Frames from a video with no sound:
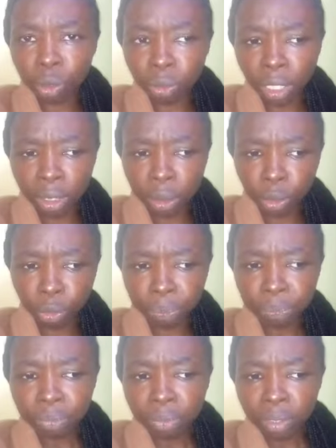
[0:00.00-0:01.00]
to Nasto,
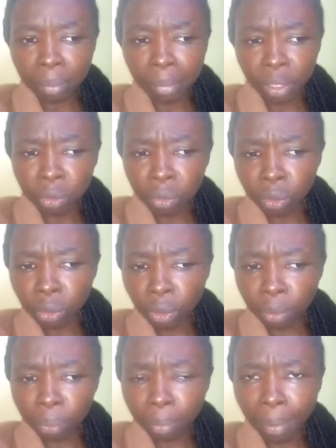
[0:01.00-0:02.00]

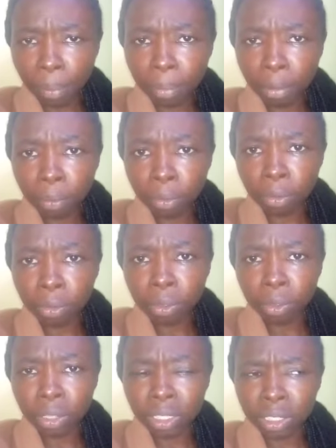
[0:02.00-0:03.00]
Mayugno,
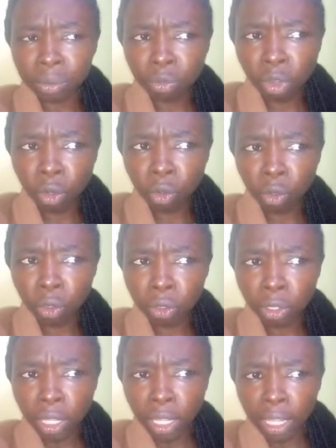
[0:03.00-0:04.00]
Mapopo, Dimongo,
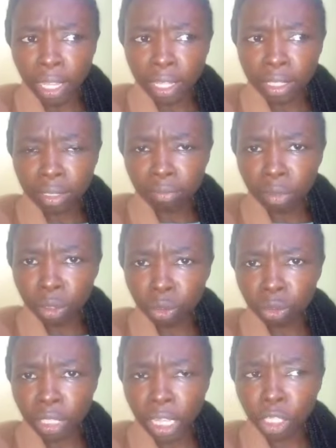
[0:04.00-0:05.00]
David
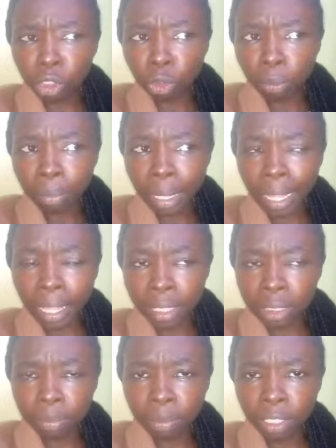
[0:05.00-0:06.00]
Jr.,
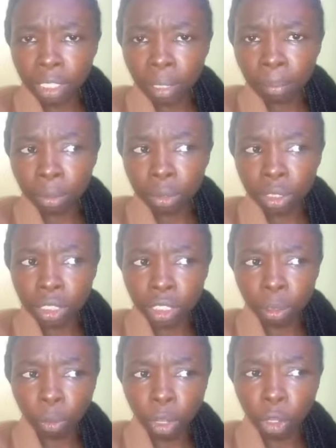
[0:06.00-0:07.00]
and speaking about
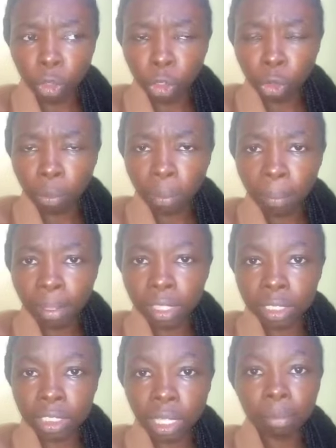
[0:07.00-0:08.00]
Dimongo, you remember
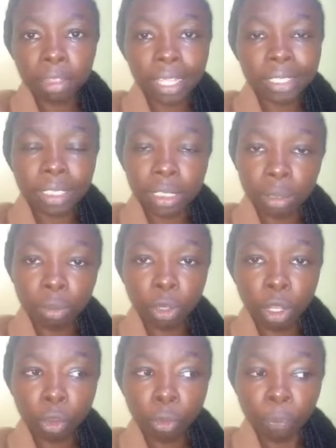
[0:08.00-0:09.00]
the time that
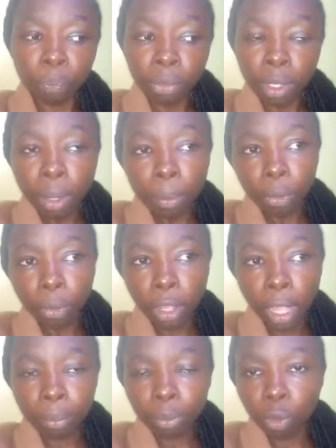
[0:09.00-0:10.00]
Dimongo broke
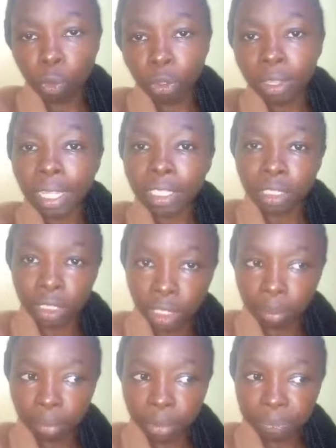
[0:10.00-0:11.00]
up with
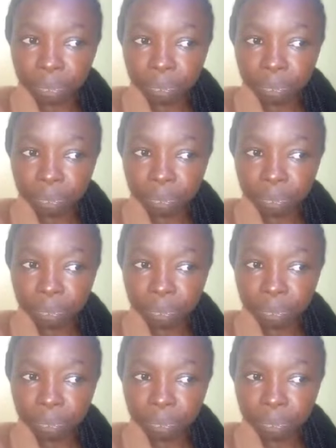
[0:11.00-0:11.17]
JB,